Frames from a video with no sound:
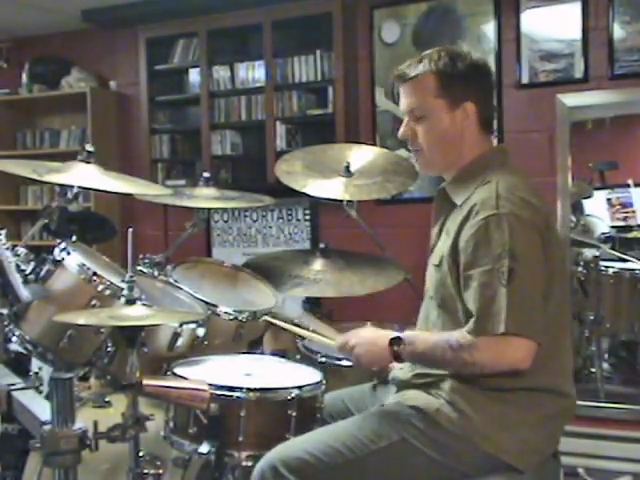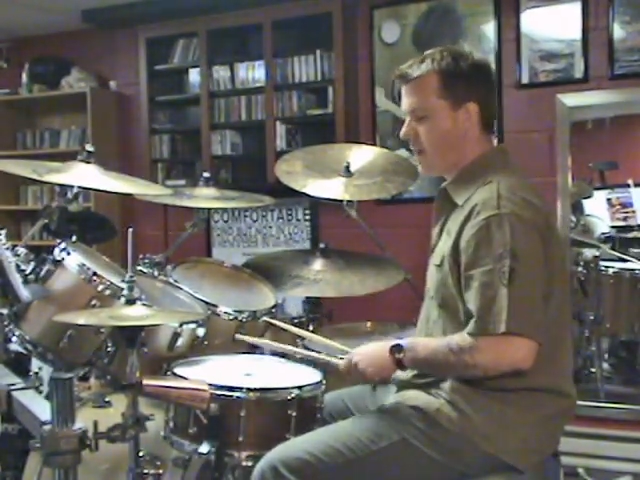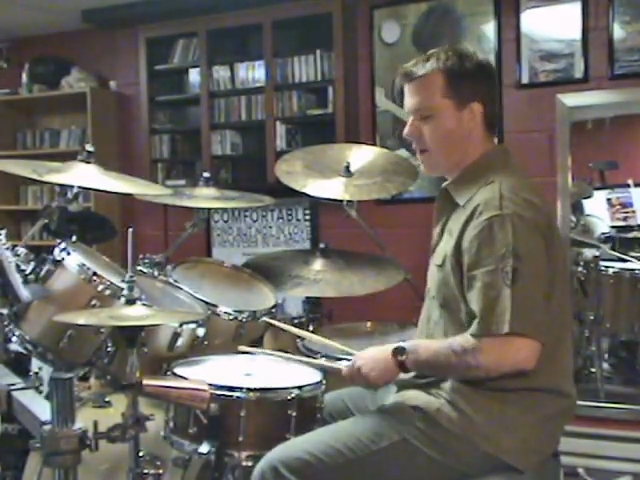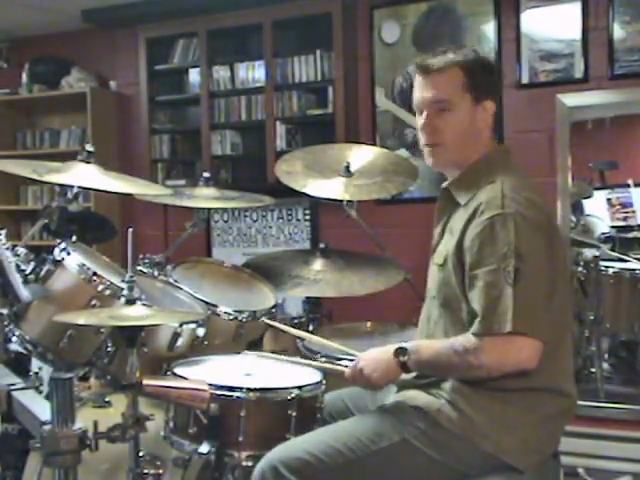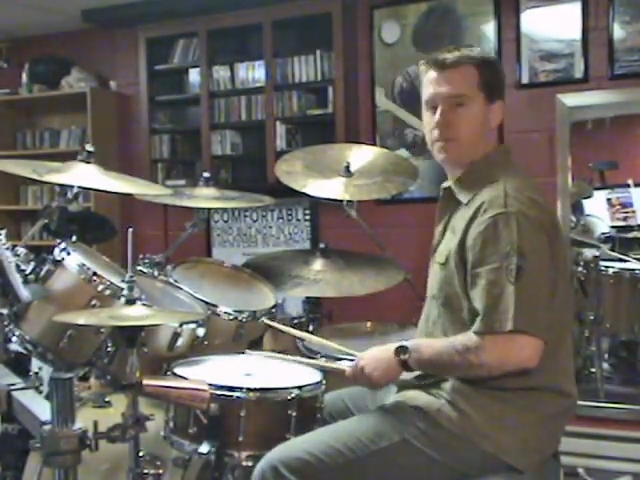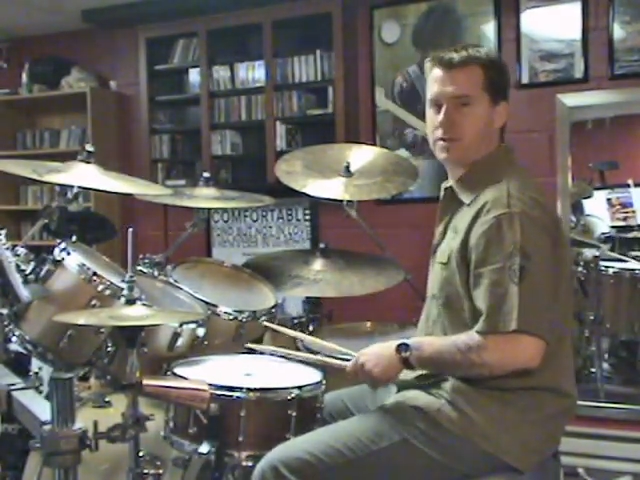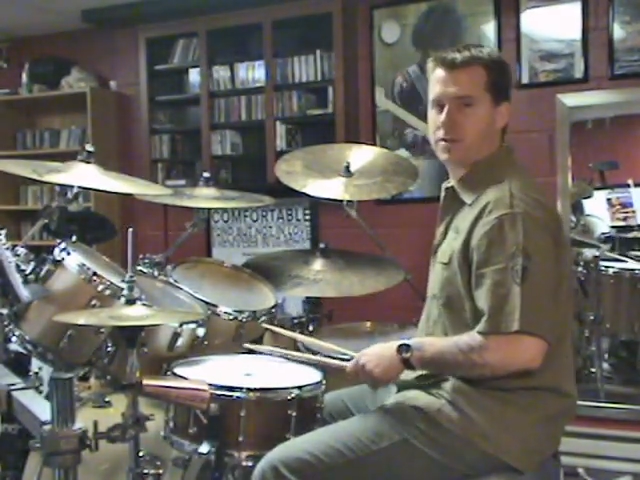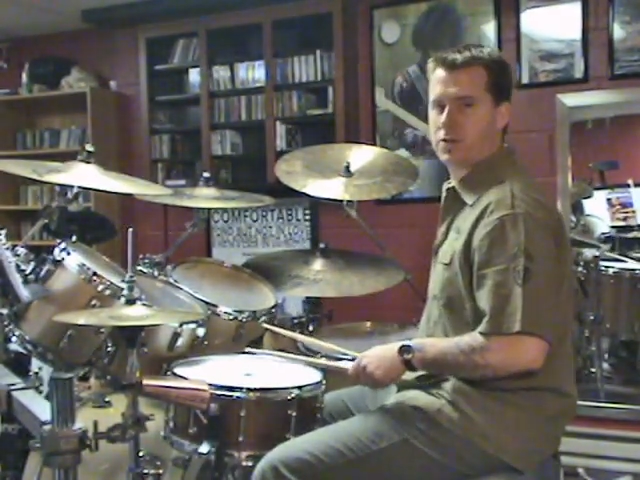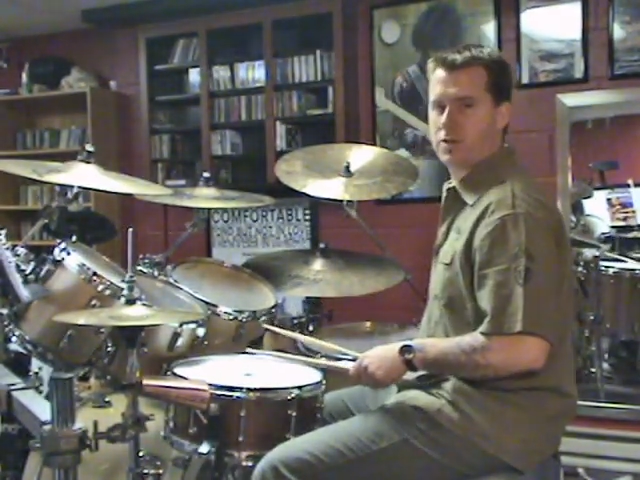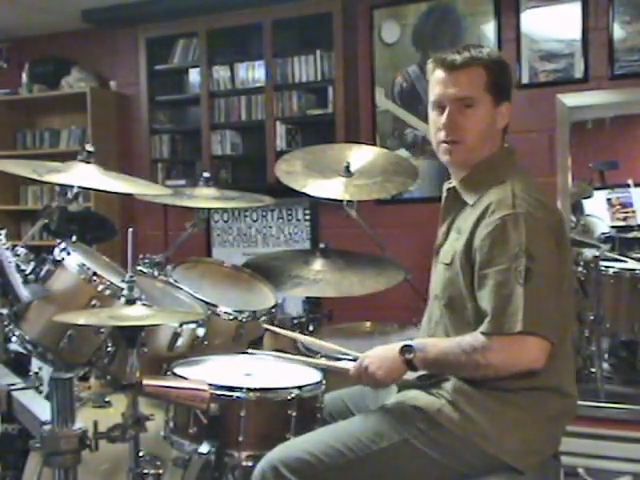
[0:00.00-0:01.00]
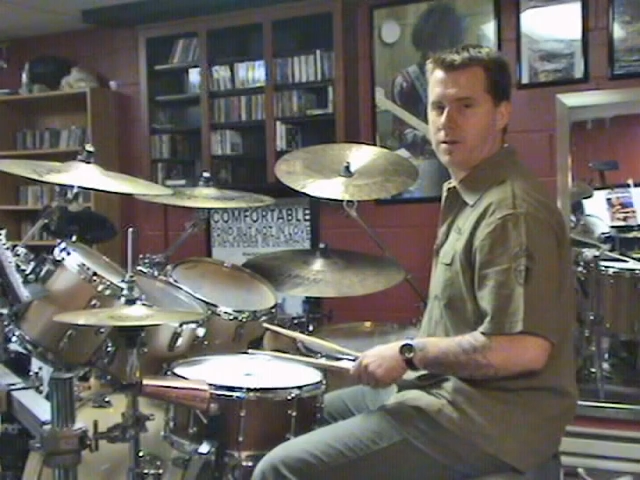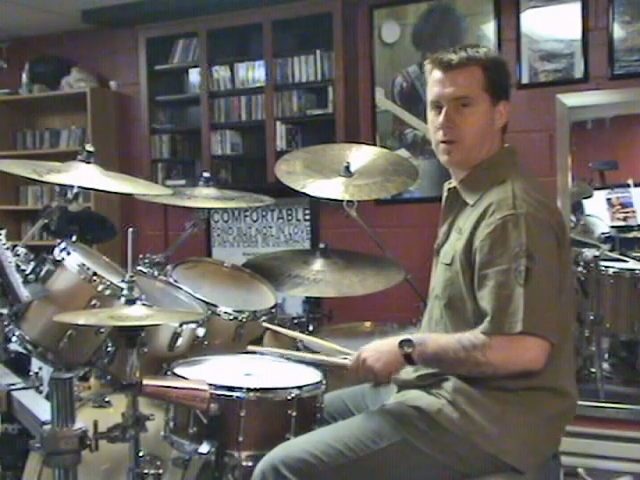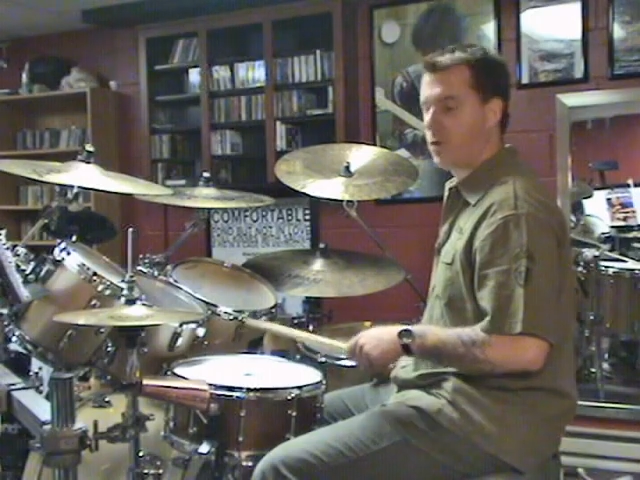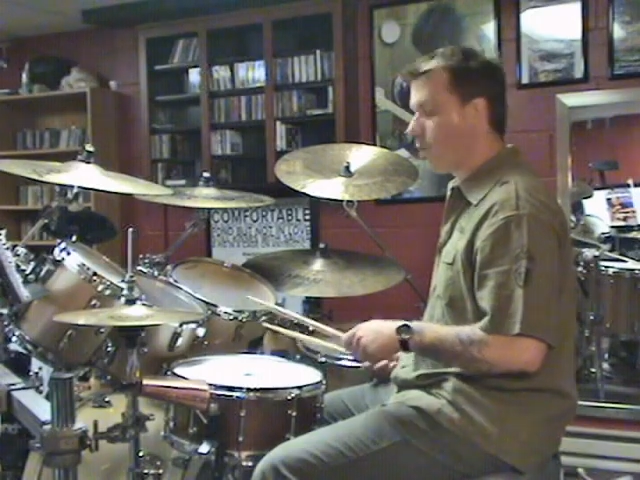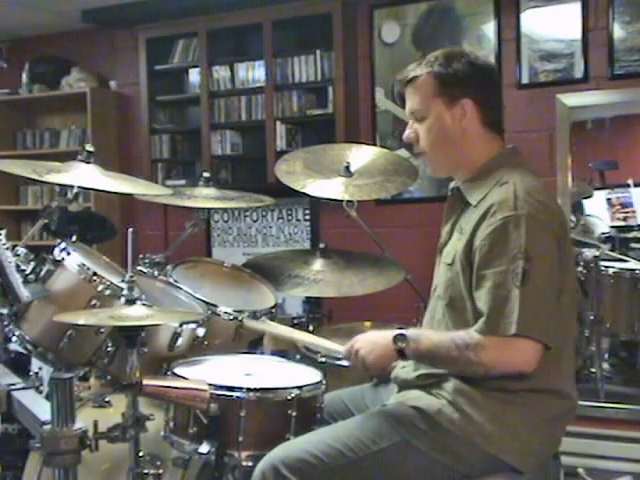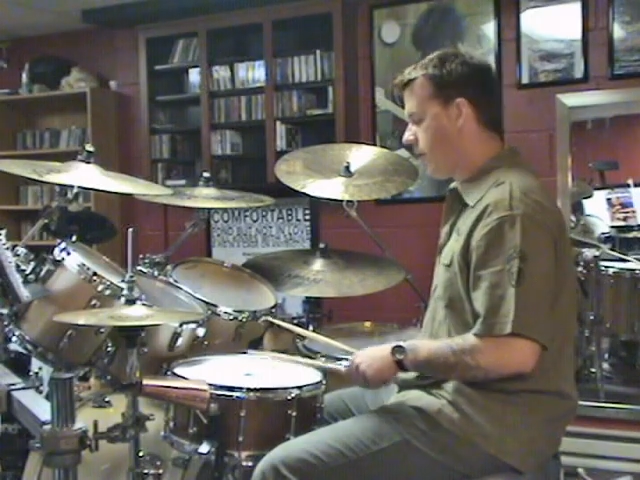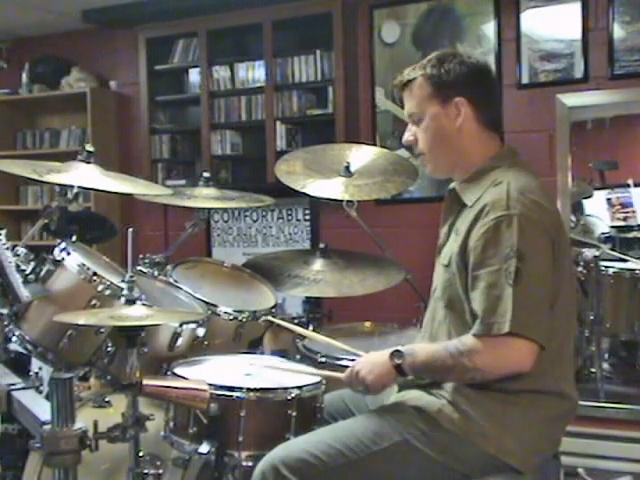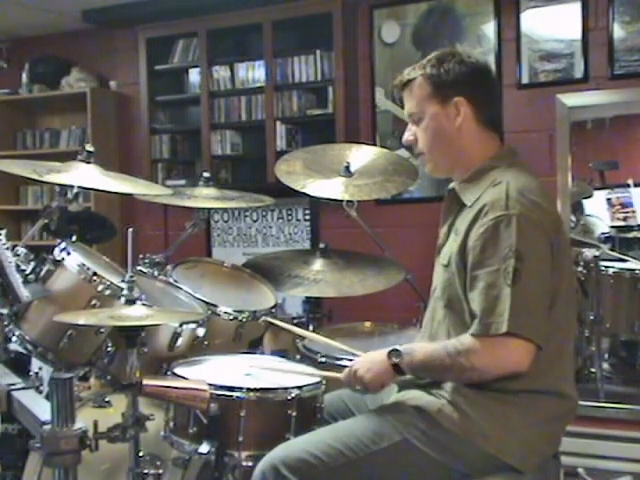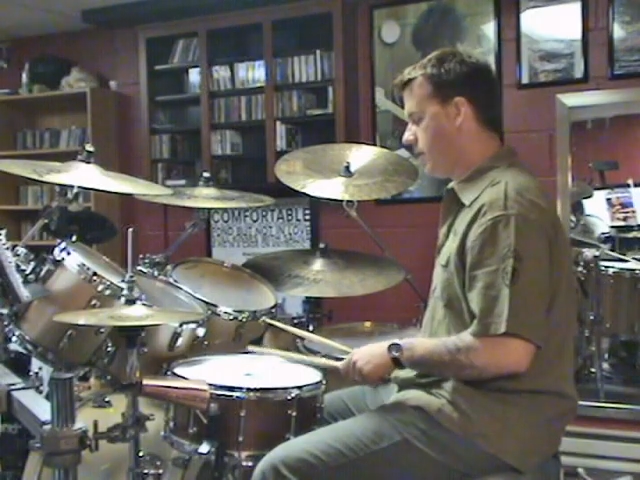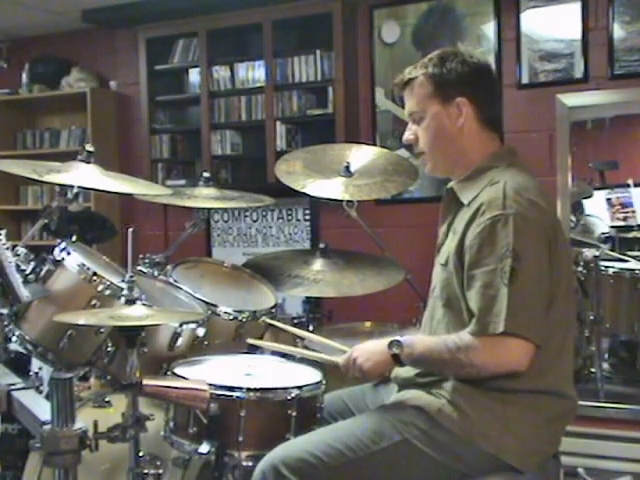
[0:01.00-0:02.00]
be at a position
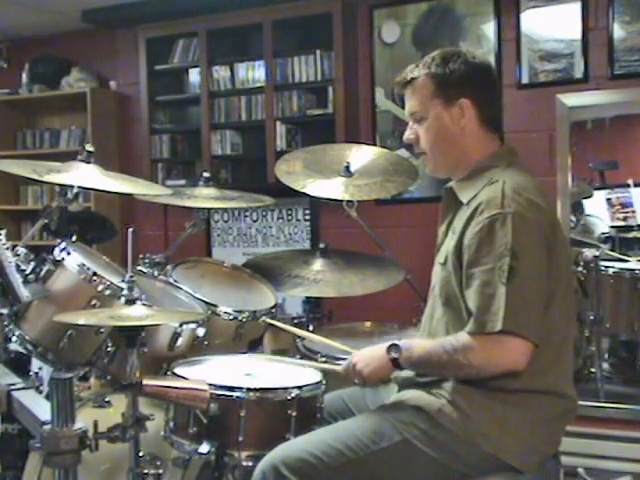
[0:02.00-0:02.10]
where